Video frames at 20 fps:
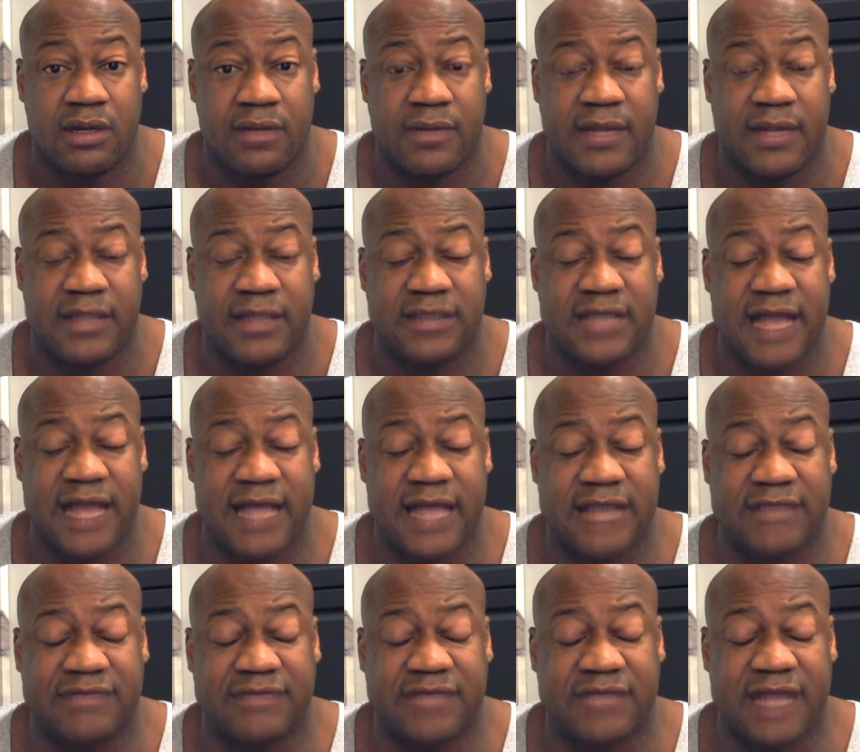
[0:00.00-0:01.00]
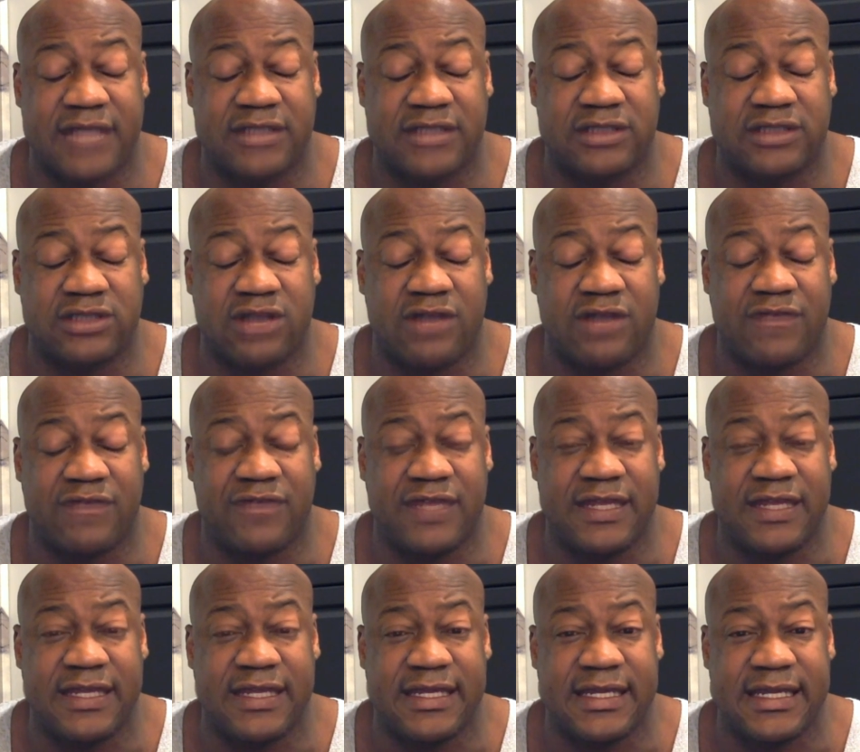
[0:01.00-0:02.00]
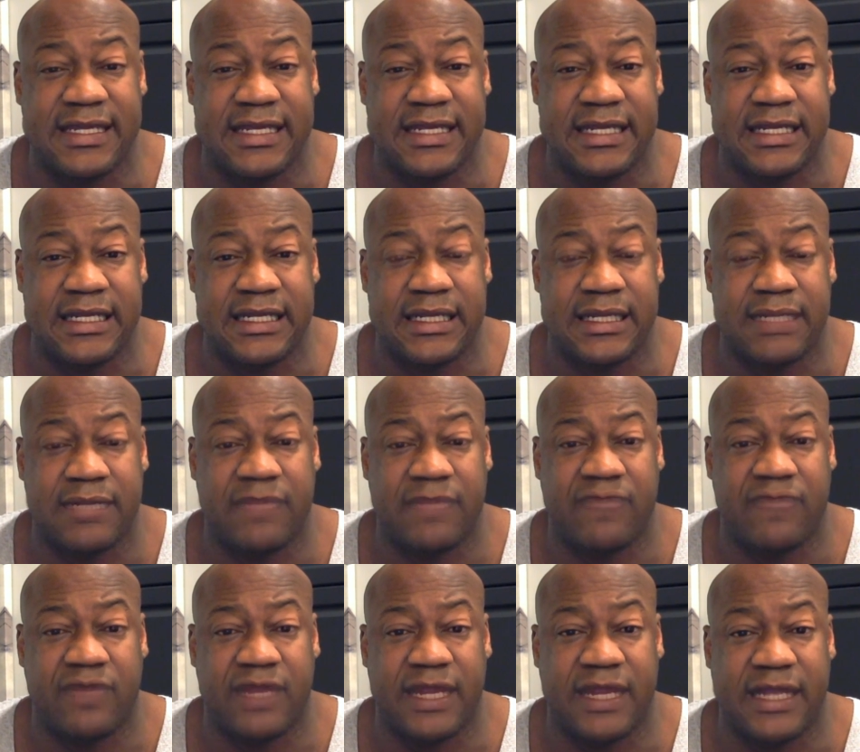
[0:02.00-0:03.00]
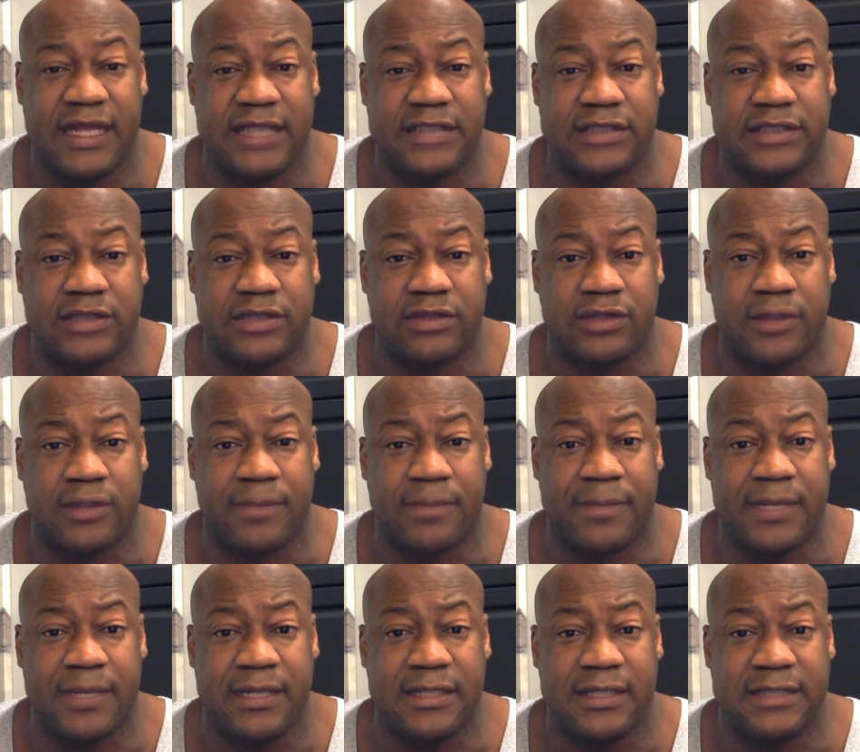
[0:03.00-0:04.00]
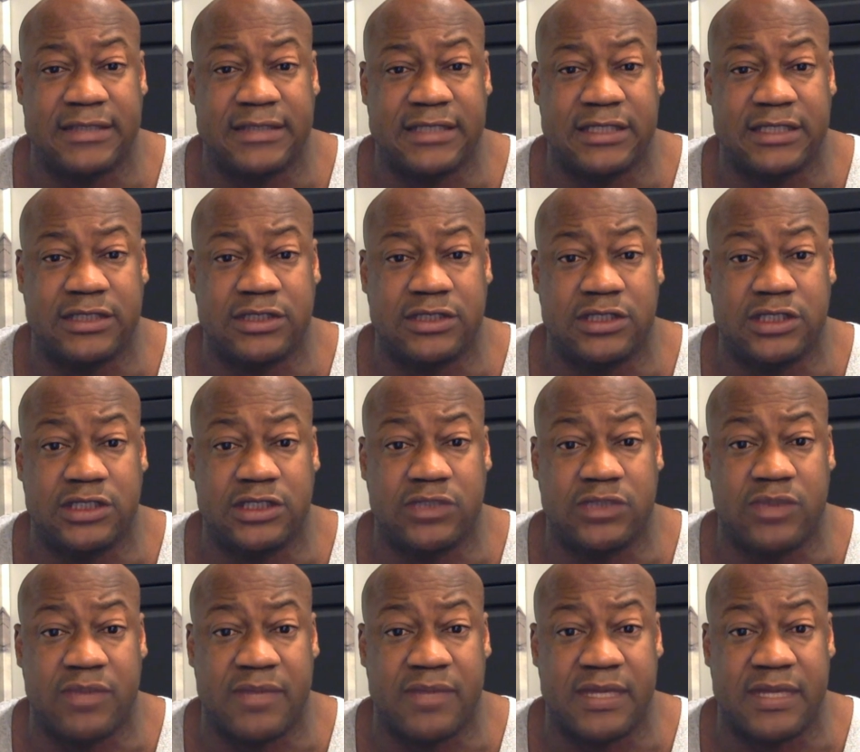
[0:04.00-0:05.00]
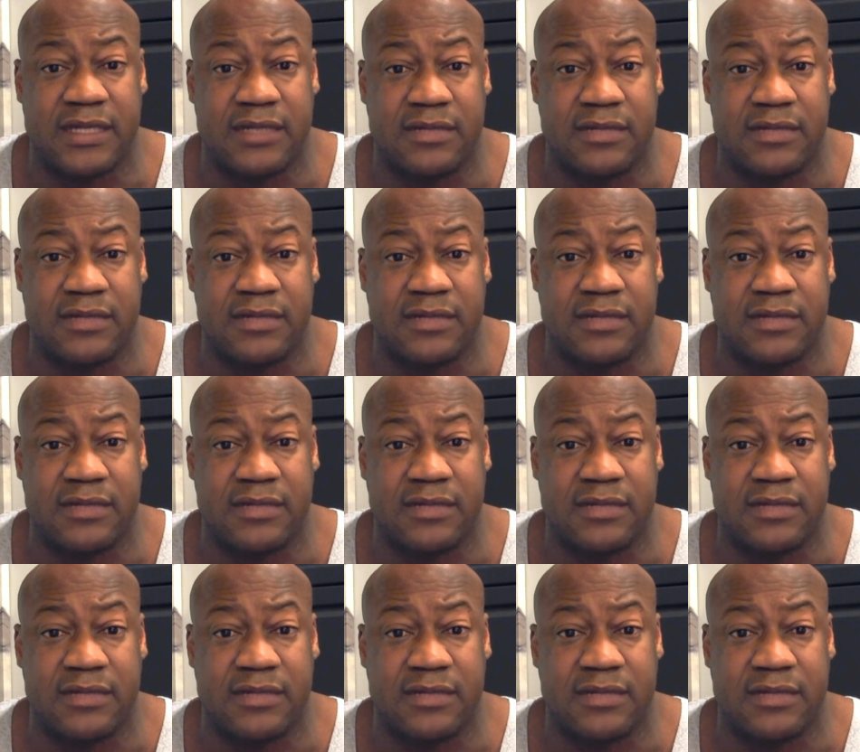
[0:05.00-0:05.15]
These guys have got to start thinking before they insert their penis into these women.